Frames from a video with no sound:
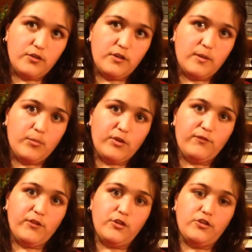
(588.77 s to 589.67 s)

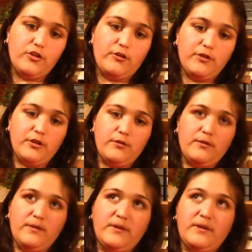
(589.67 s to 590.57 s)
briefly show you,
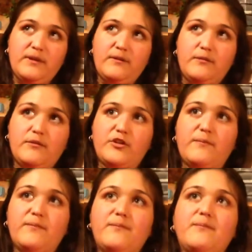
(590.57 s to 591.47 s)
which
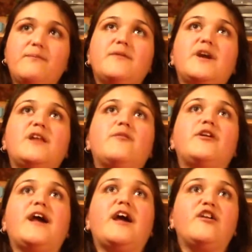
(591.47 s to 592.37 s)
I kind of
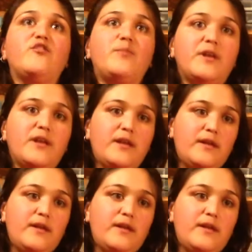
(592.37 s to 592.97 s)
already have, but